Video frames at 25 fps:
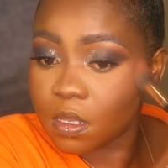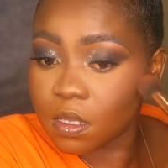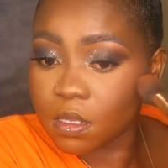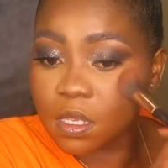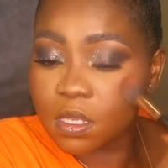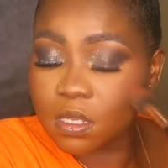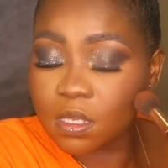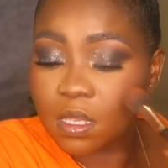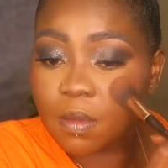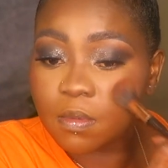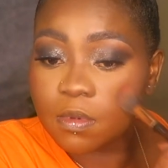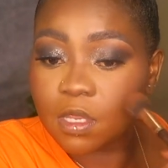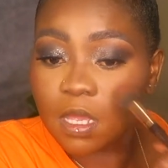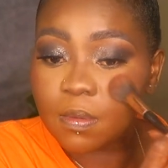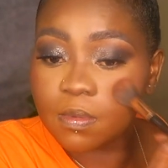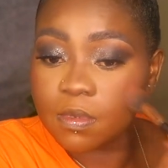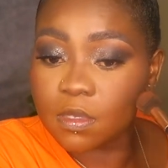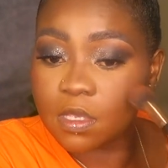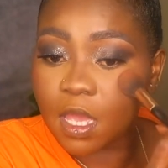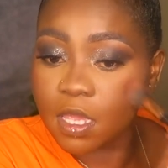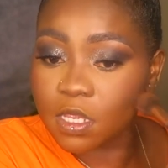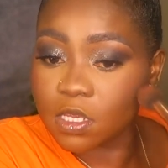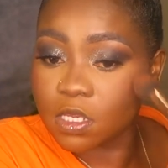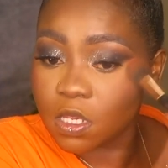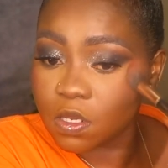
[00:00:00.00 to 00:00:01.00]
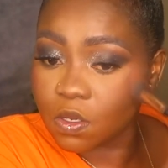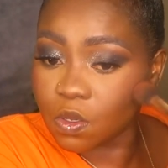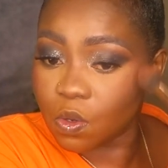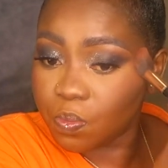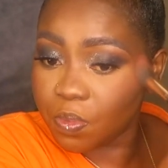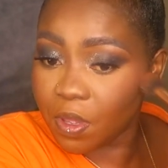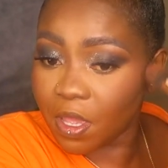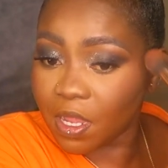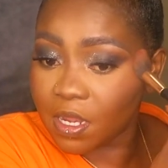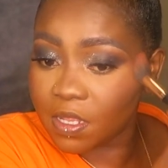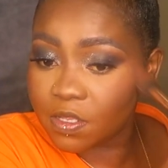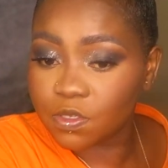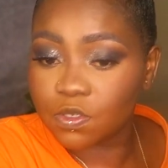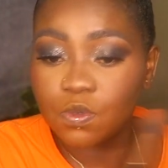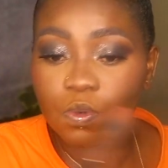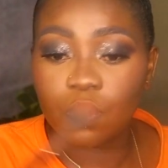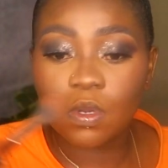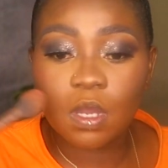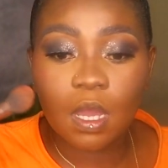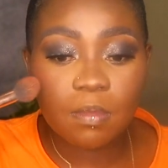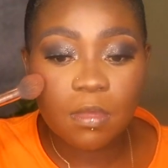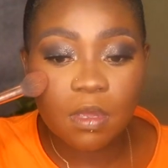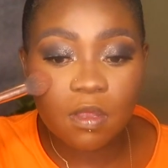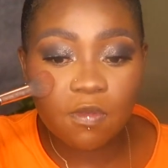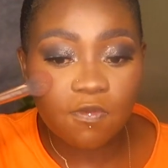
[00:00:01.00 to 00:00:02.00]
See, sometimes the eyeshadow palettes do
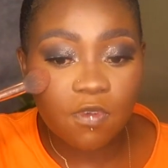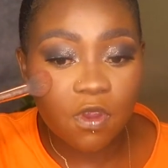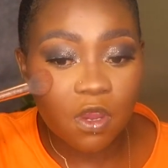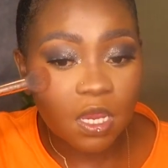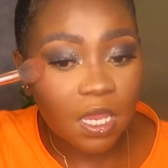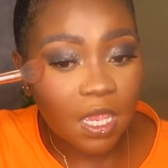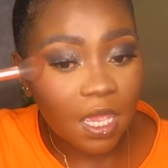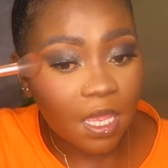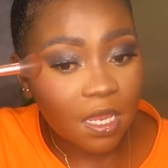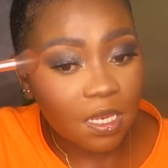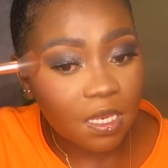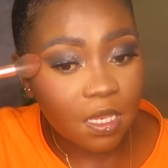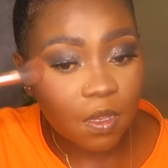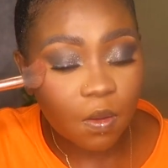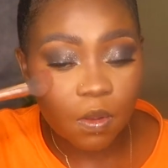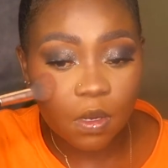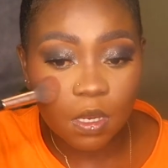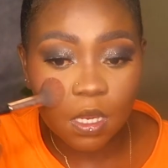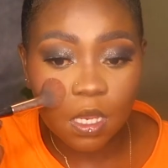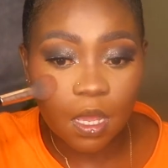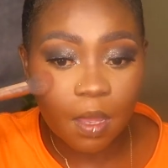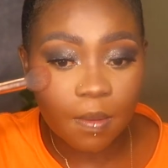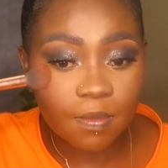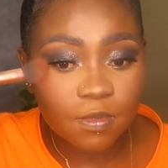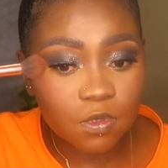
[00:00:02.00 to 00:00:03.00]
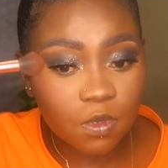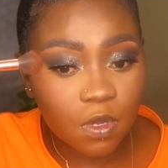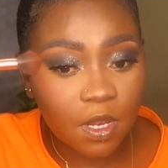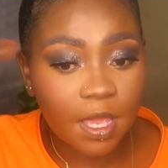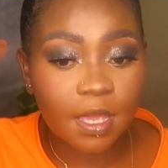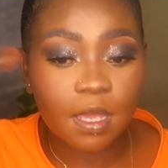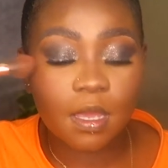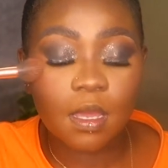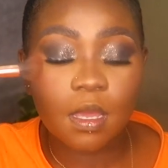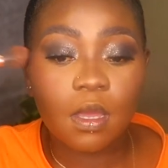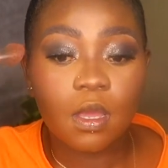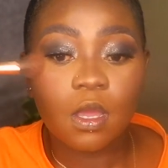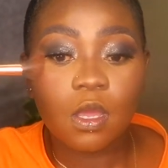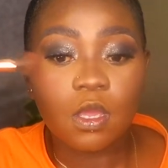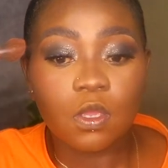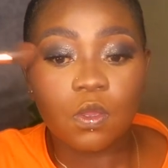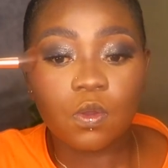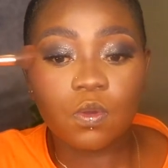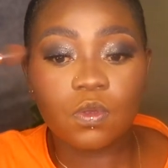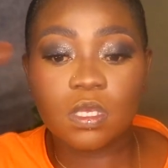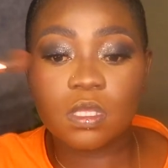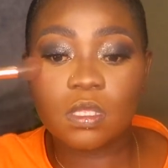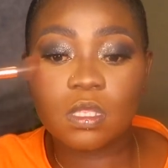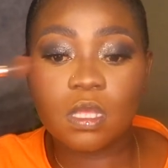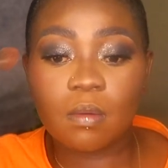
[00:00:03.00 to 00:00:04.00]
come in very handy when it comes to like
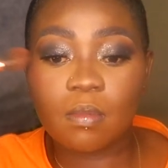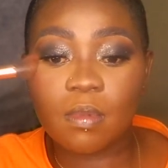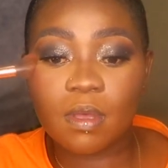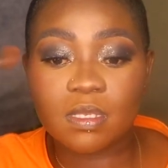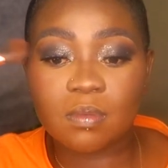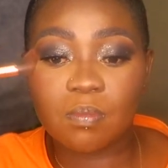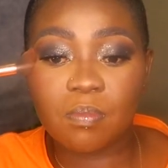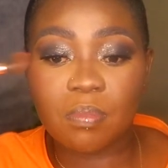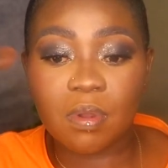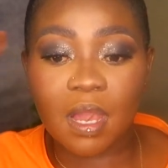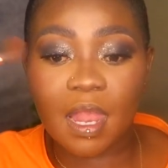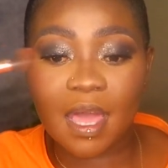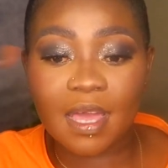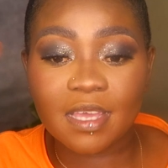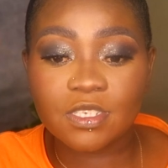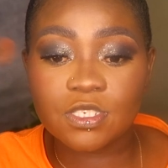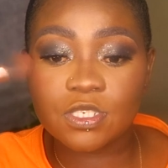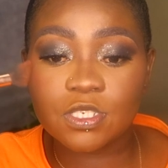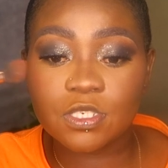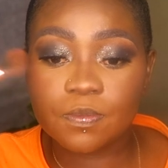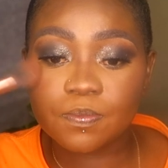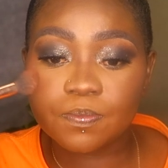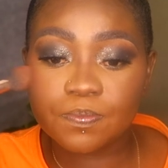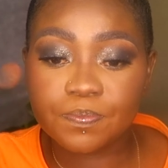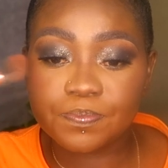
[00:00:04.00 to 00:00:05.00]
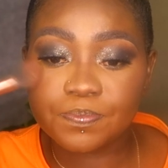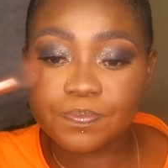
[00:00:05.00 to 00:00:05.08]
using them as blush.